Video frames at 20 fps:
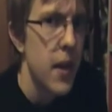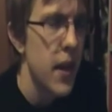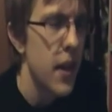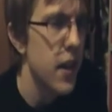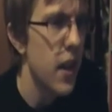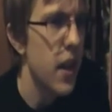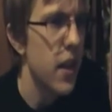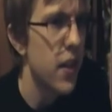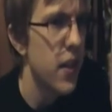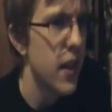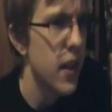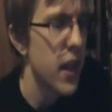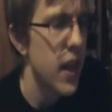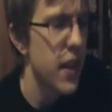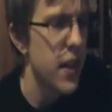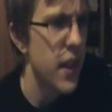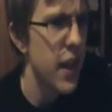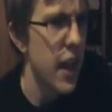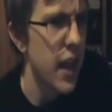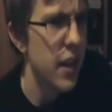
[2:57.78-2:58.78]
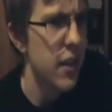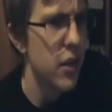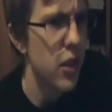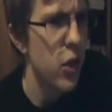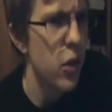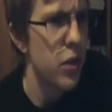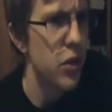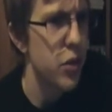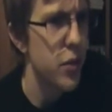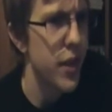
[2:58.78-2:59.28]
And I think I can
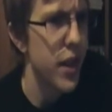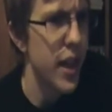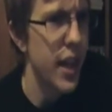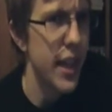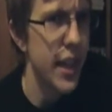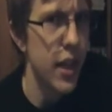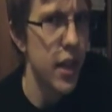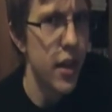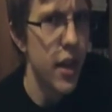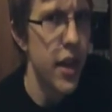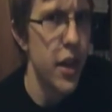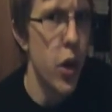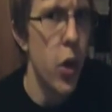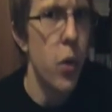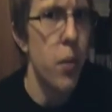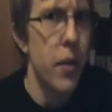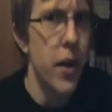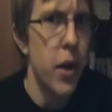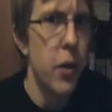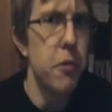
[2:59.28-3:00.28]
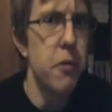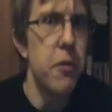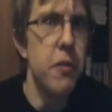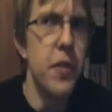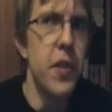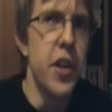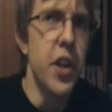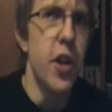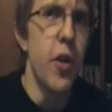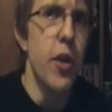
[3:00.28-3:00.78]
go into my own
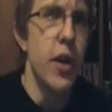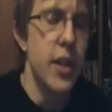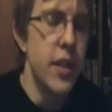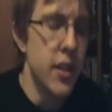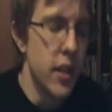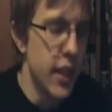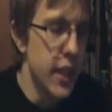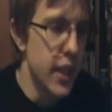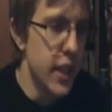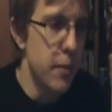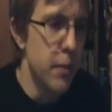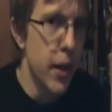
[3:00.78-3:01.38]
video into like